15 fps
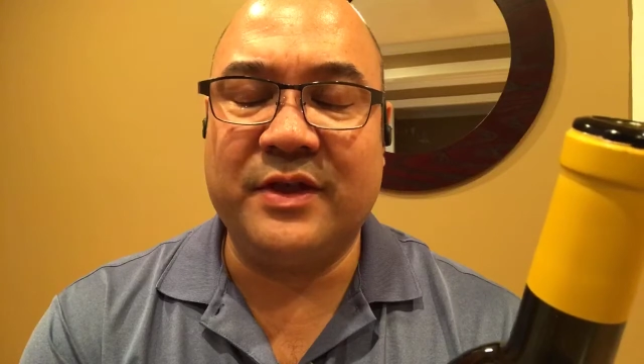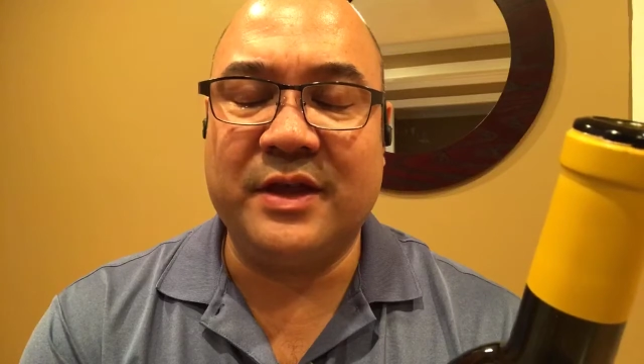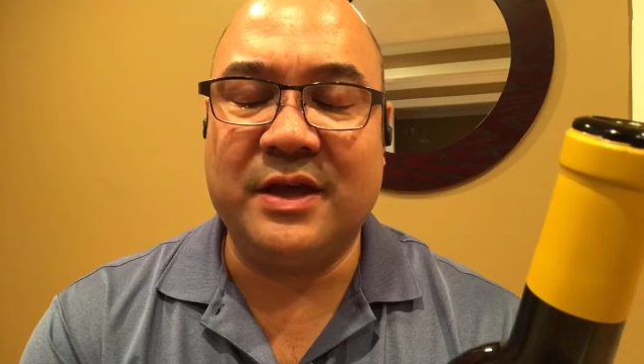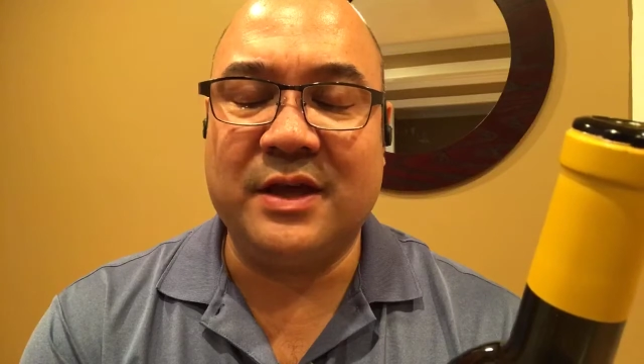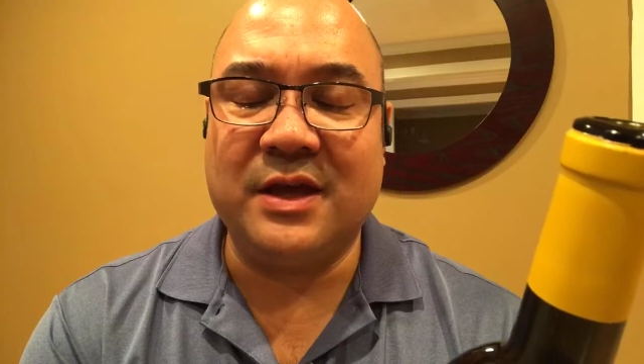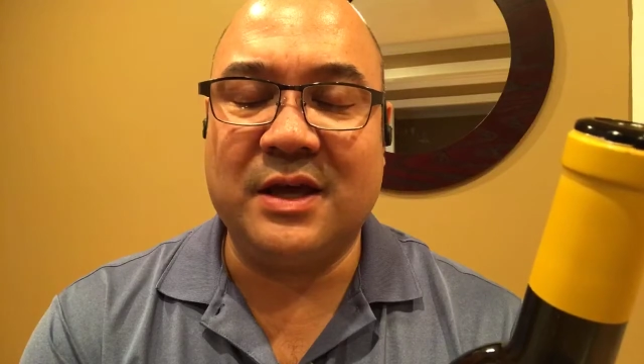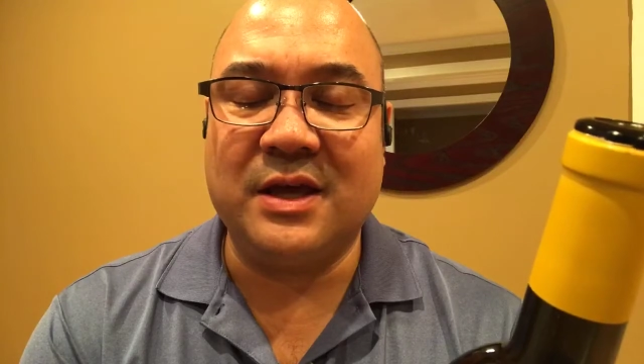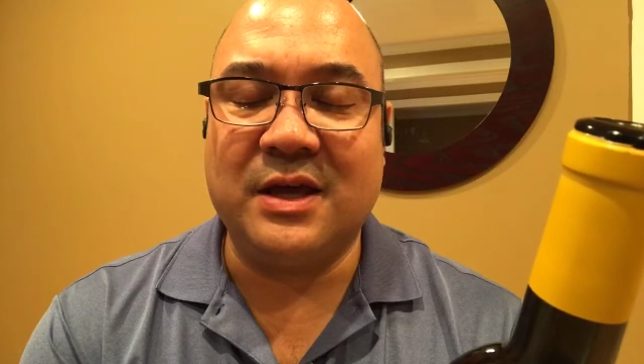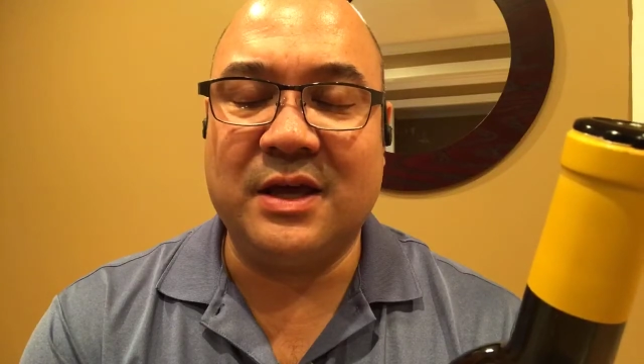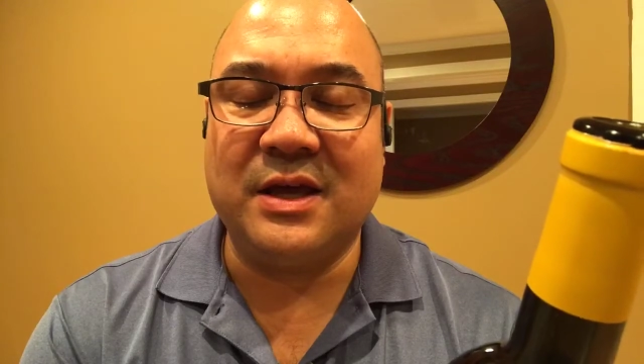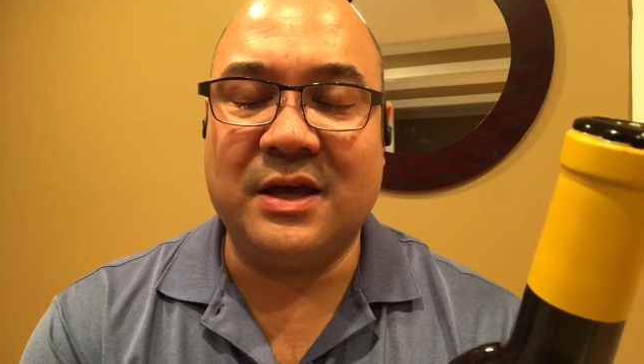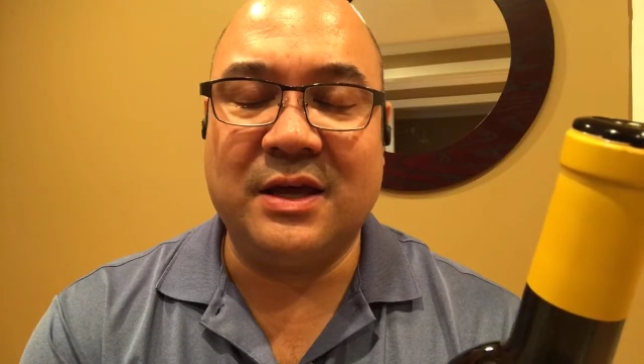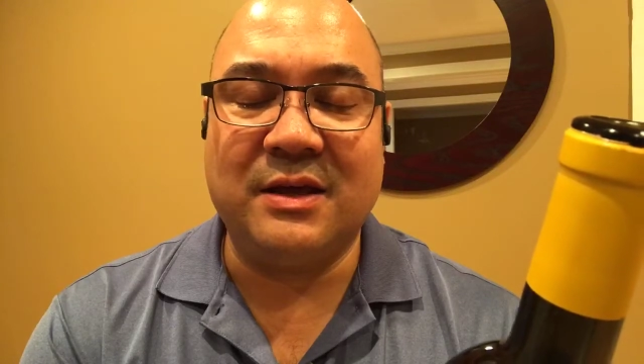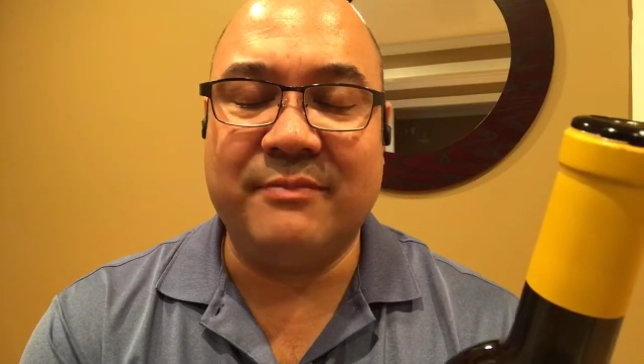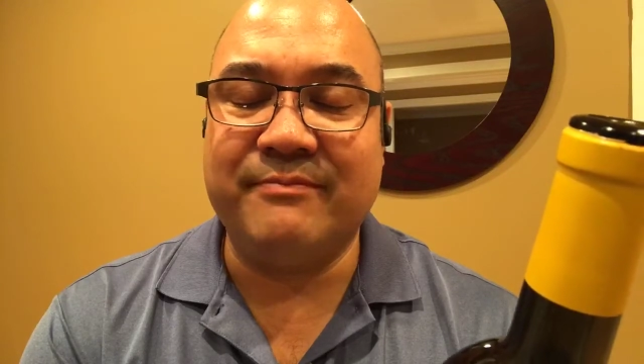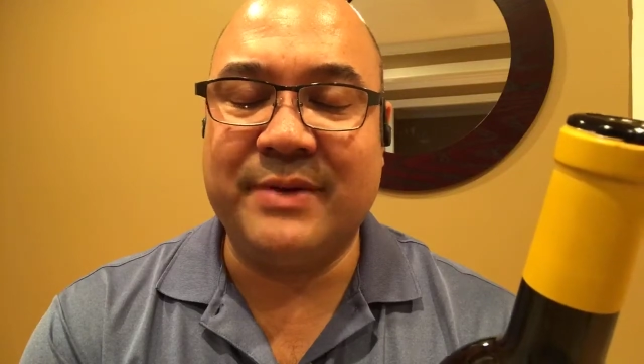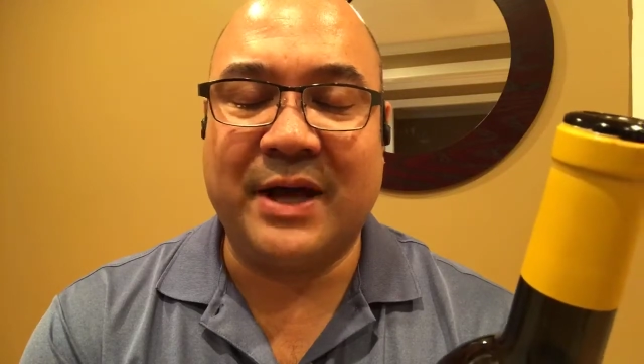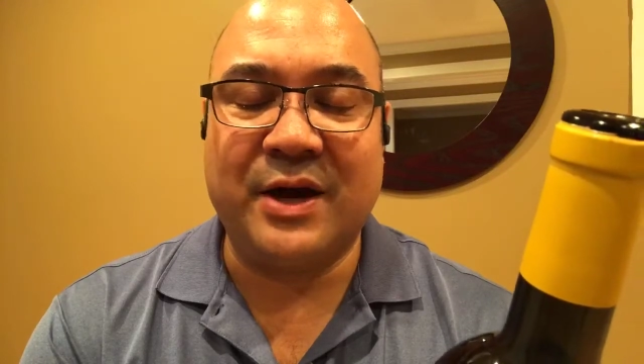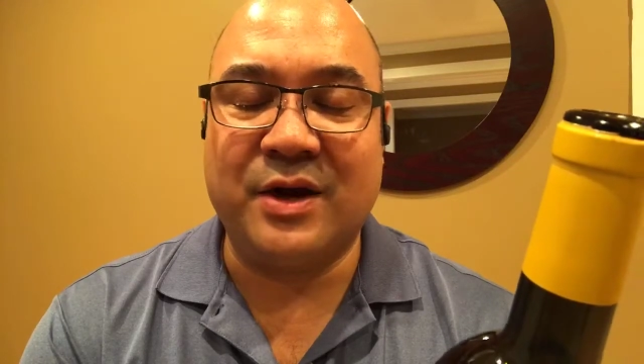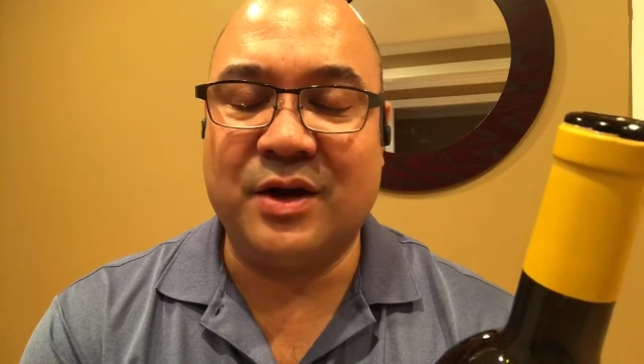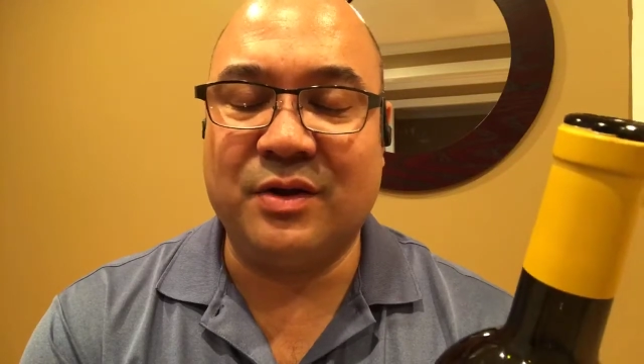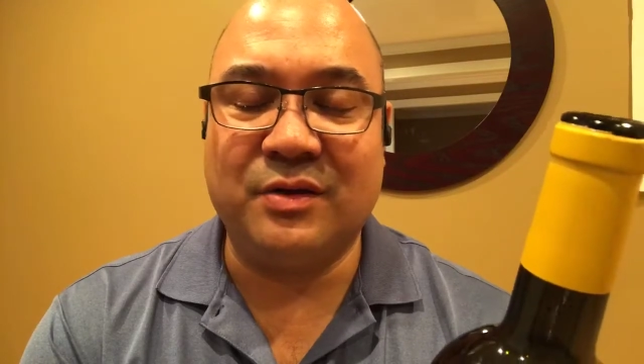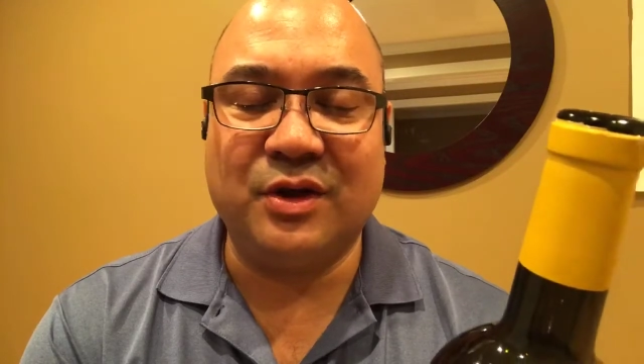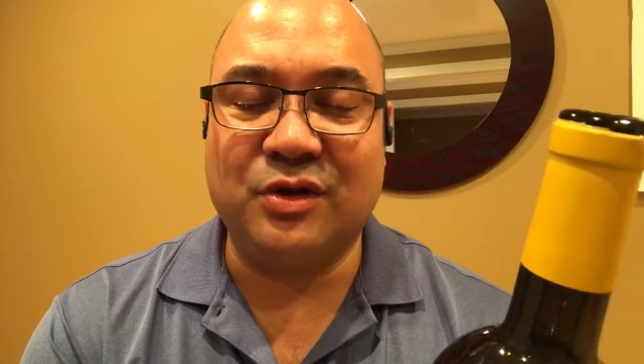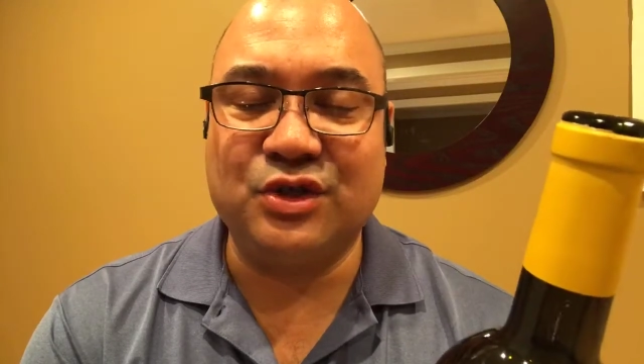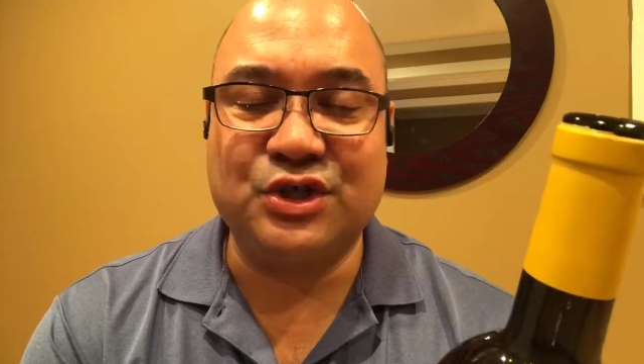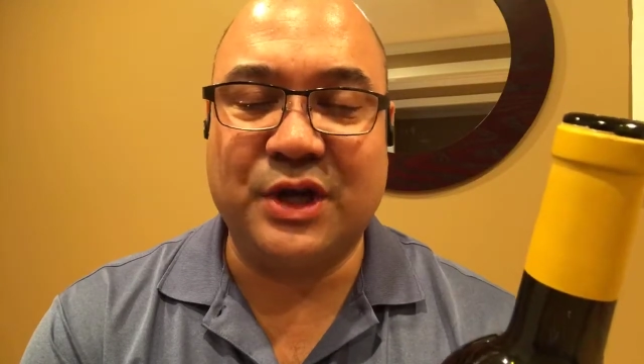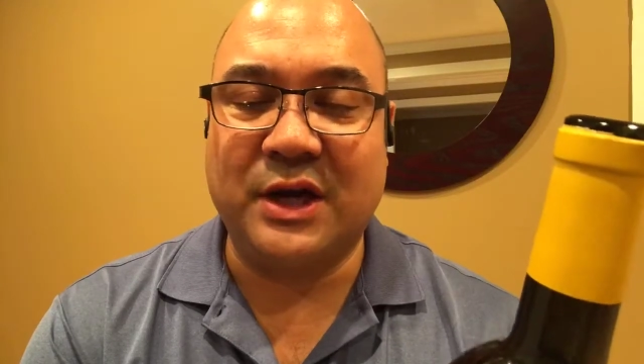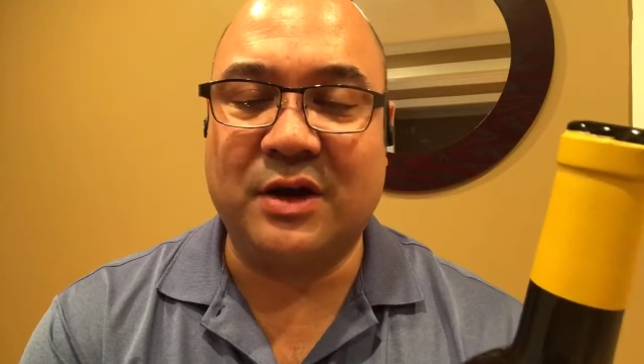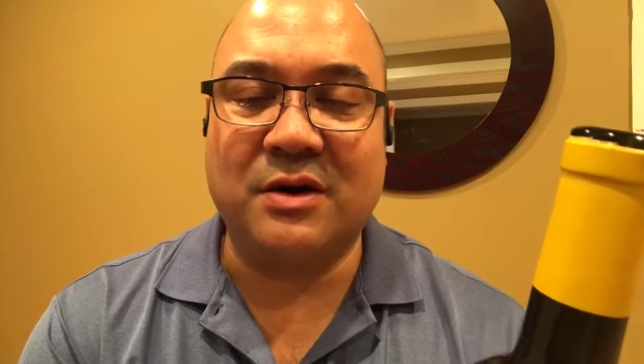the, I don't know, little
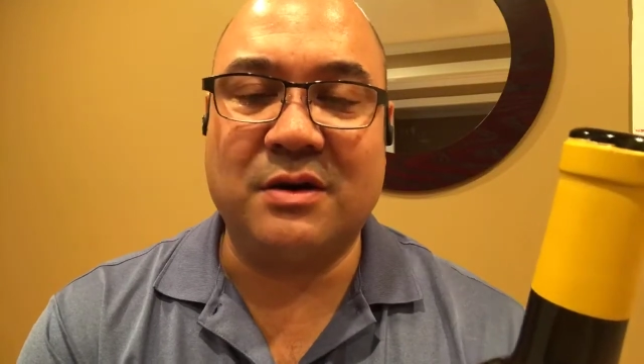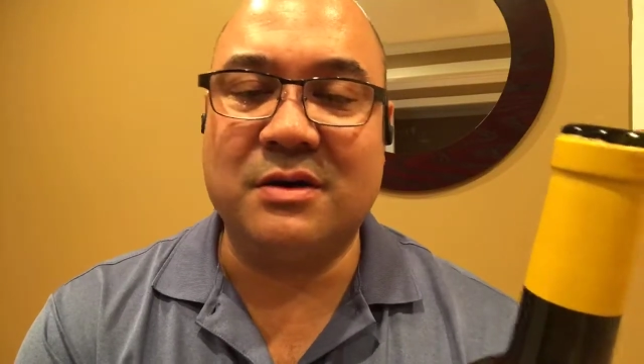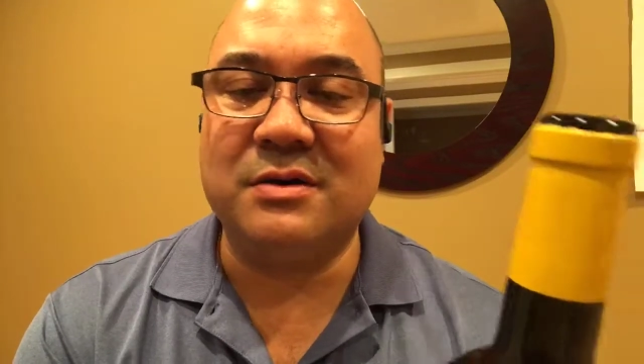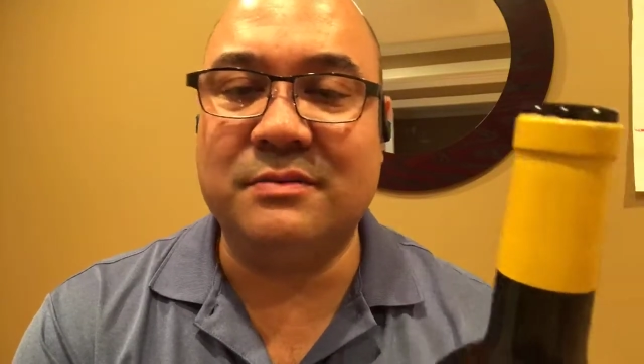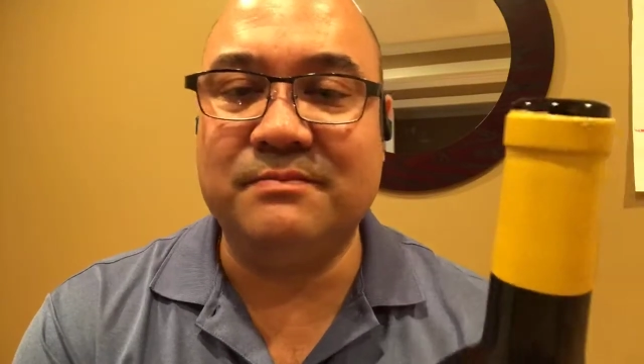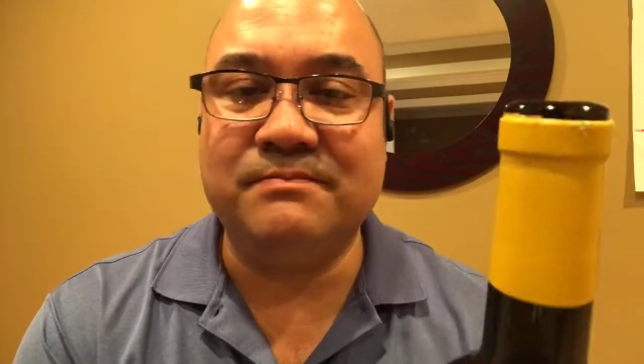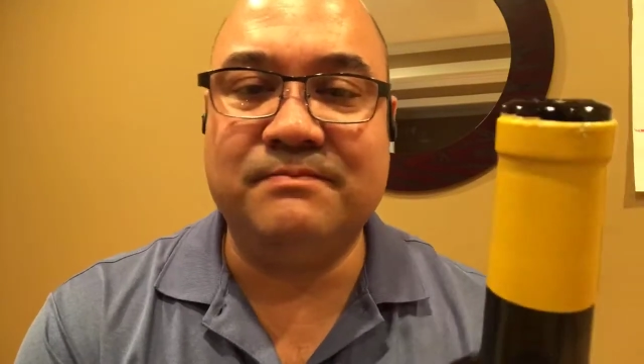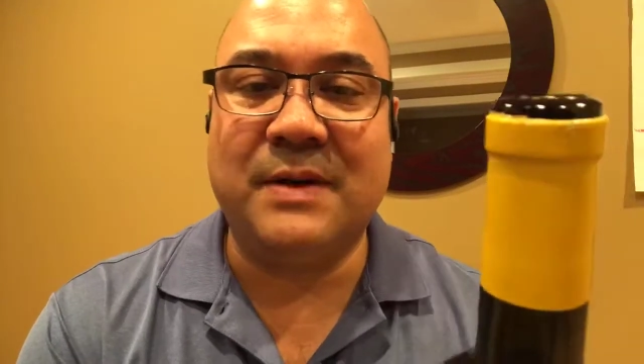shaker,